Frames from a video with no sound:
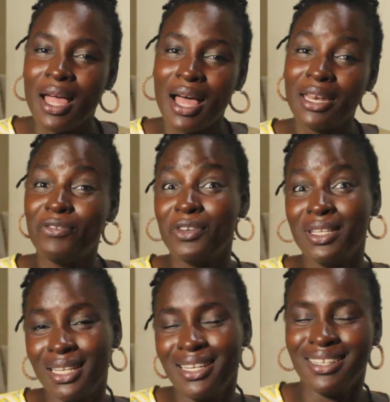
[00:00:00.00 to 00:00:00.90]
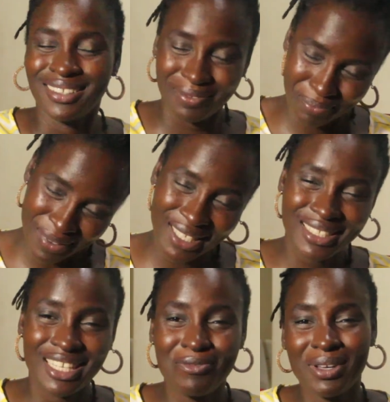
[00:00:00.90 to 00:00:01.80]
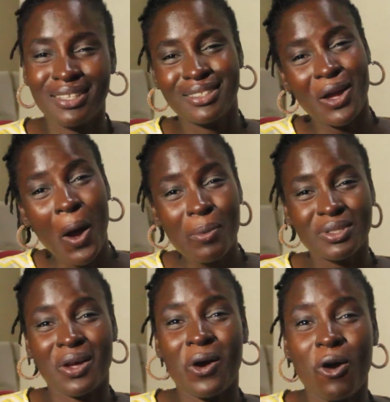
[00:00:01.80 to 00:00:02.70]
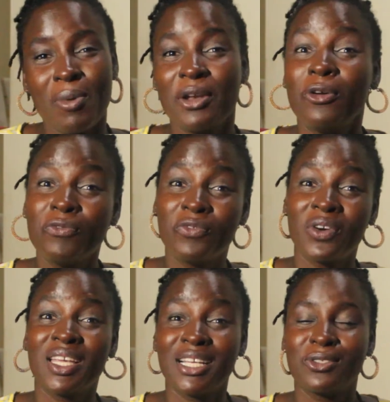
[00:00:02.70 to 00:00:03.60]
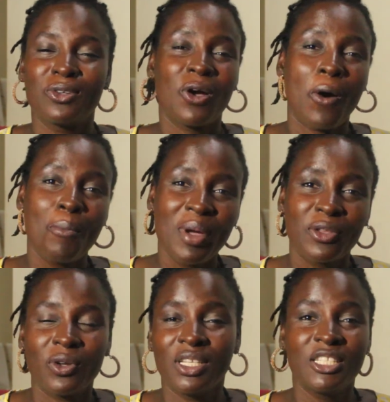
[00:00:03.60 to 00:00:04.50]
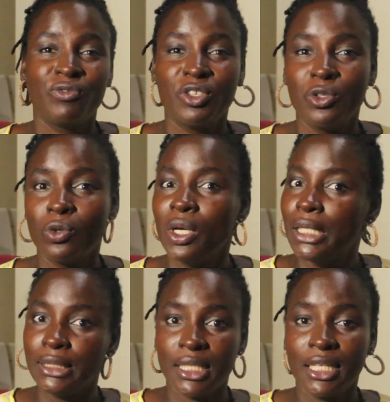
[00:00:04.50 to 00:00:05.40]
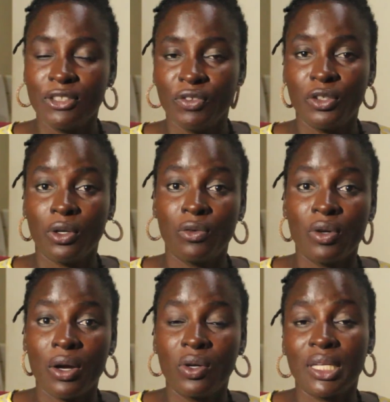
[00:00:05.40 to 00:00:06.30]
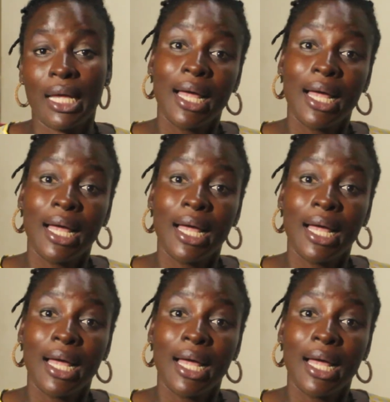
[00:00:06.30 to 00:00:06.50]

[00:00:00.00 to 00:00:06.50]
and if you did, please give me a thumbs up and don't forget to comment on this video, share this video around.